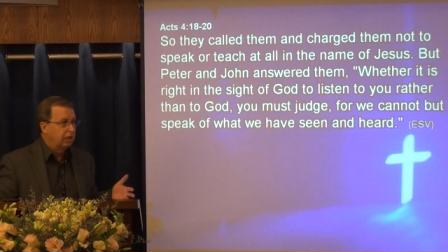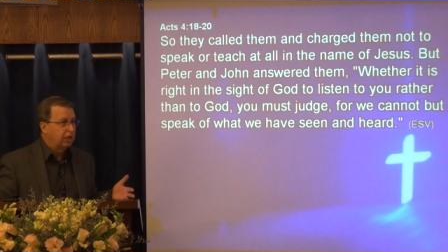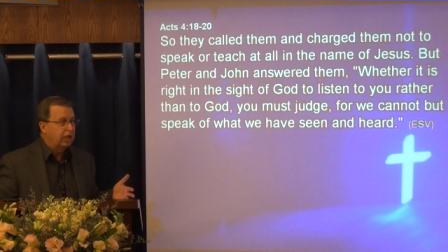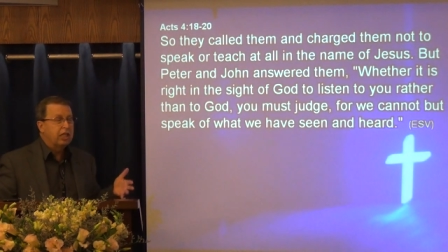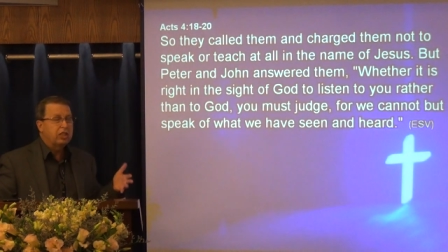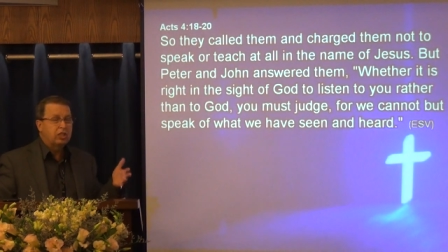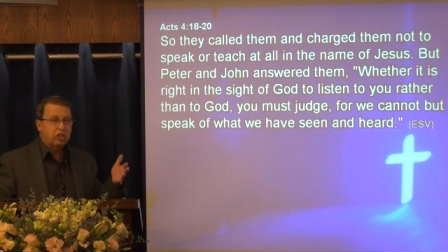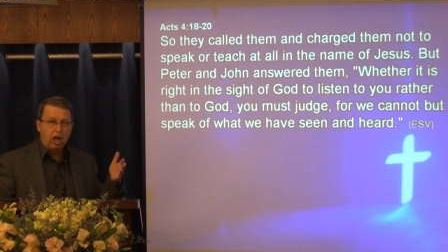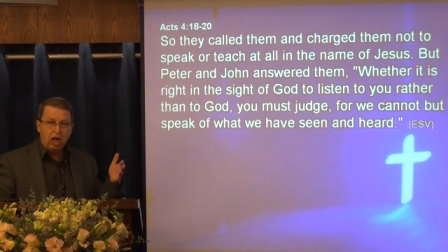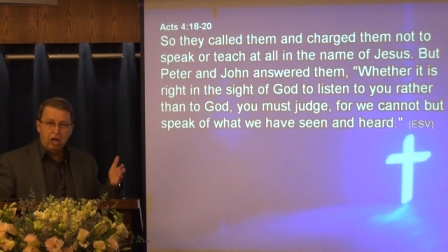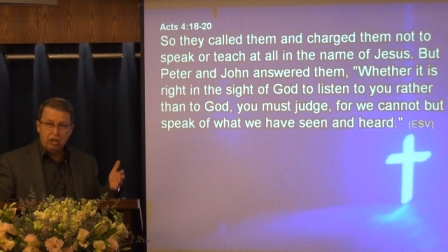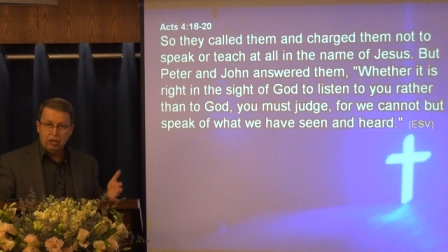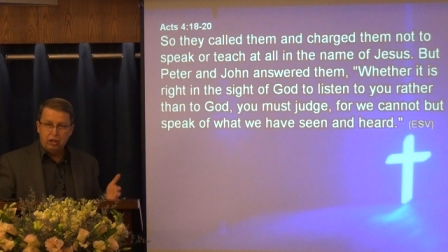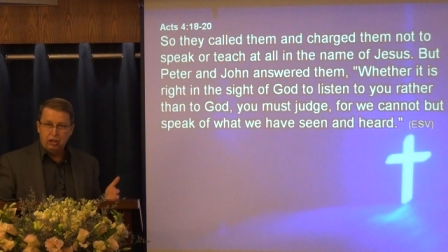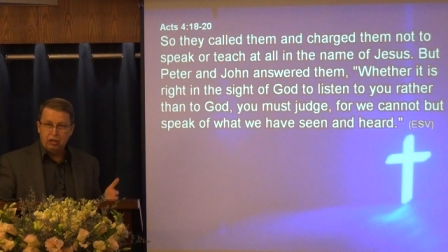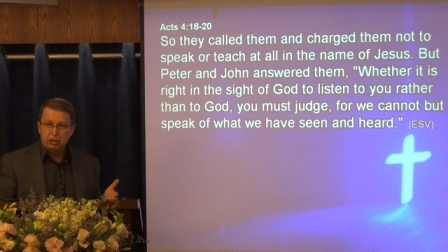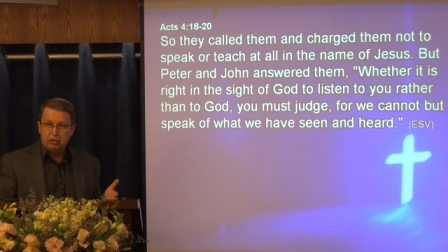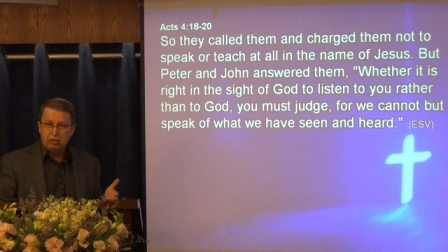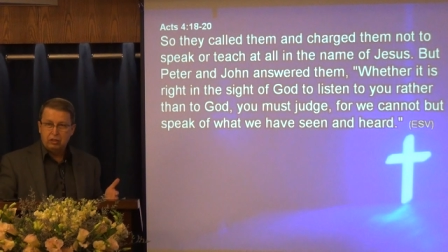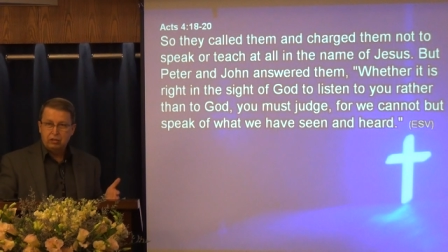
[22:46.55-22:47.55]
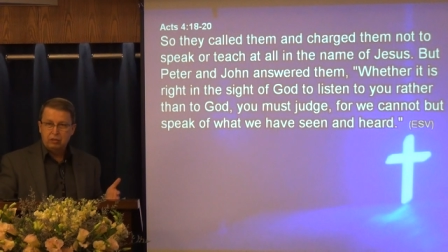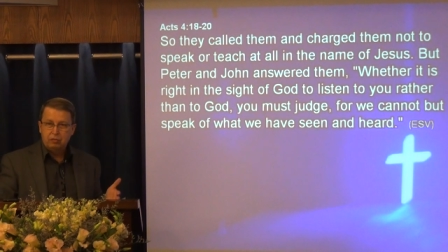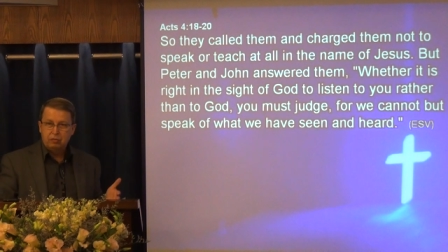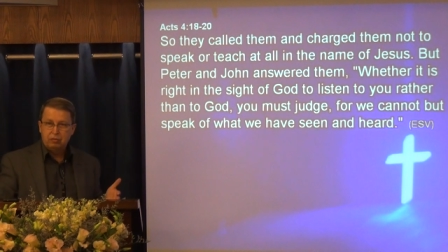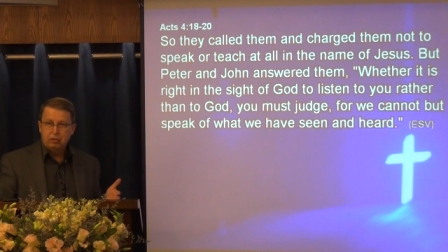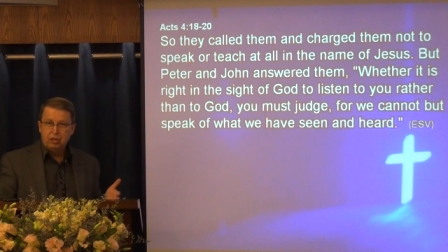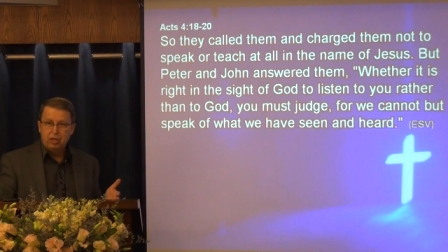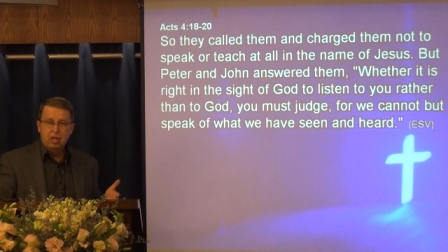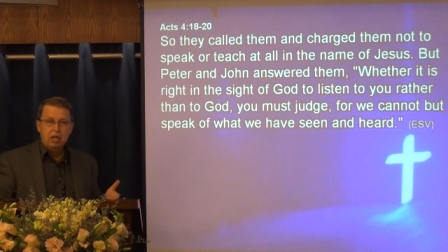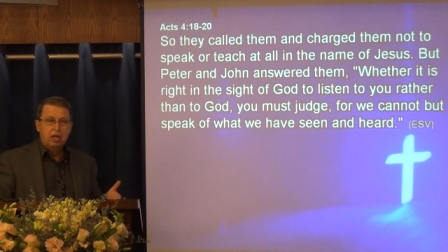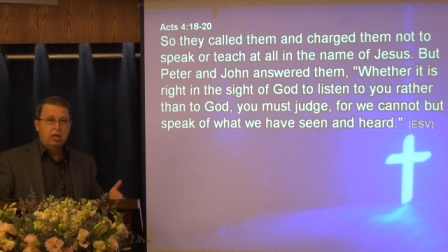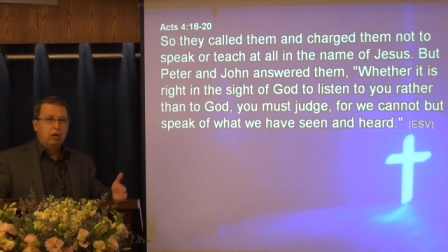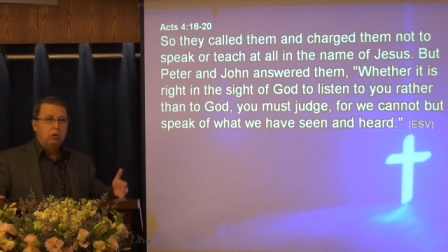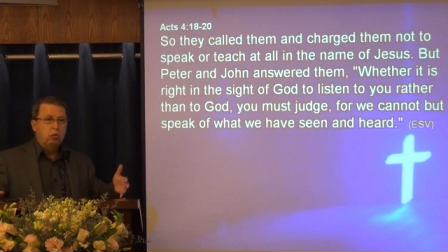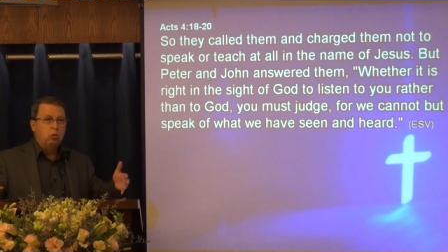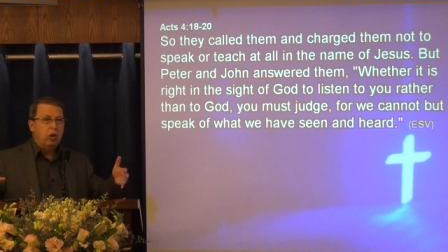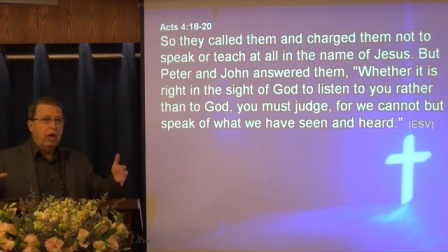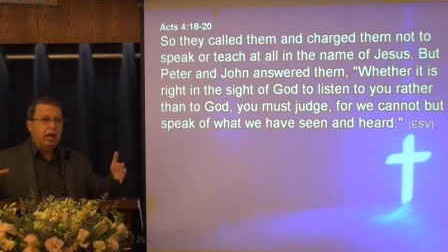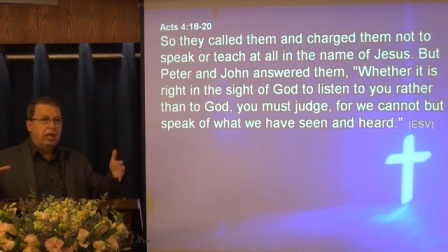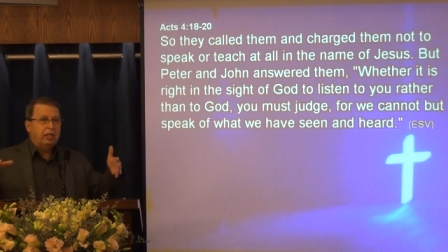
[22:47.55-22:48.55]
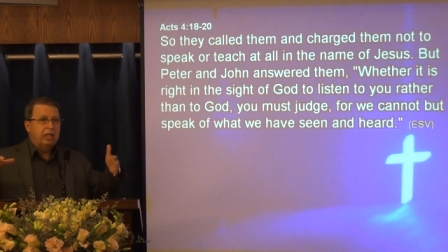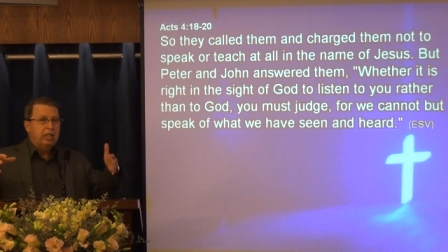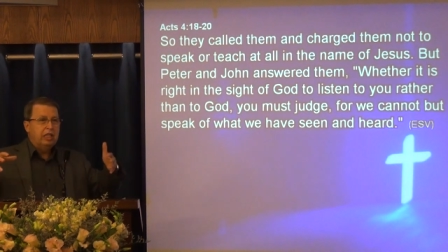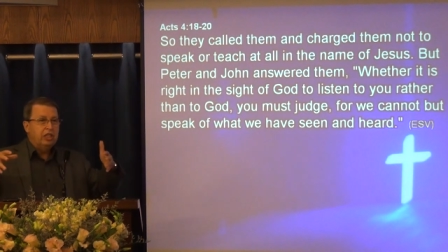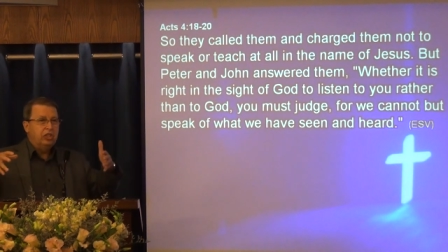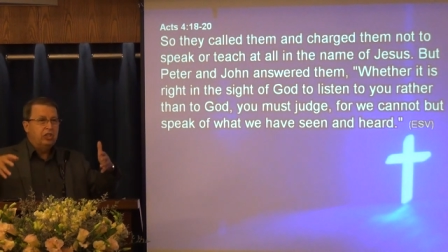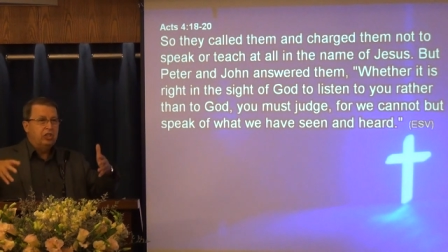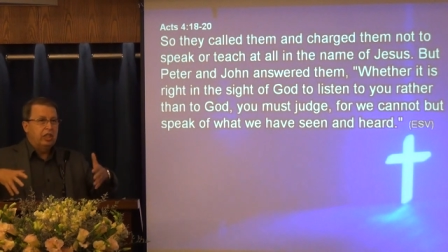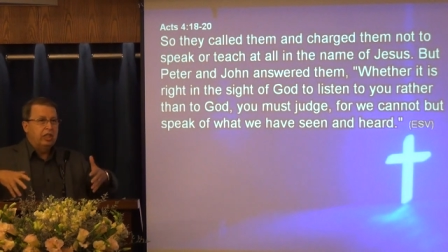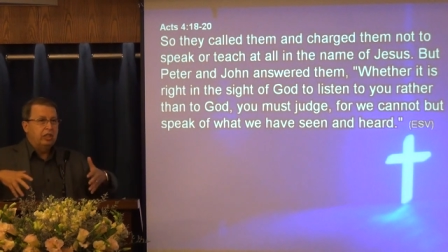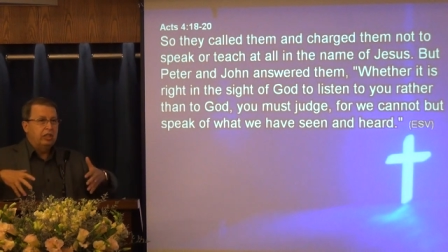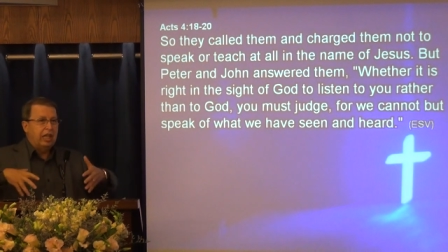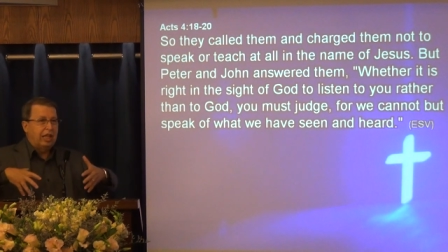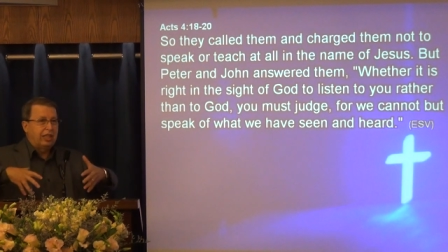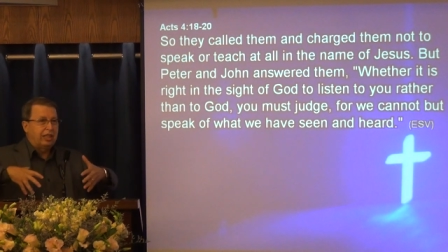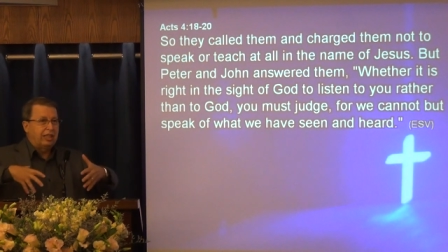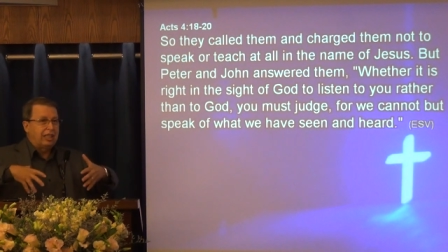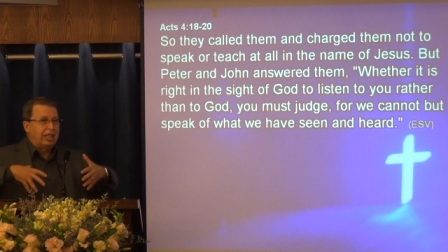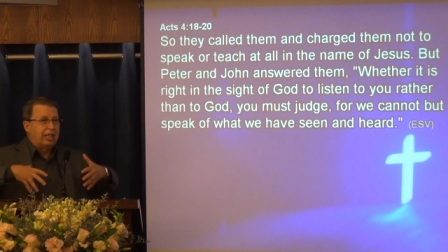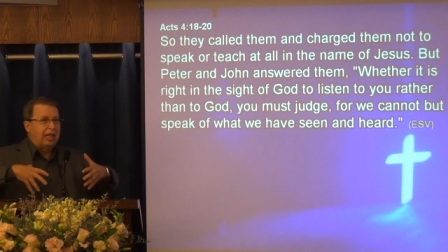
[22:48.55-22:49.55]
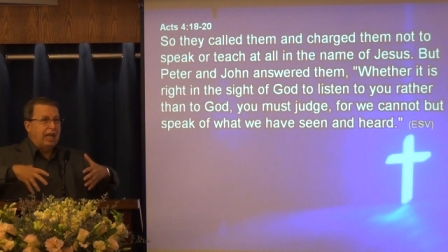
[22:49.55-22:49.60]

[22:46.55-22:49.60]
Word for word: It's on earth. What is it that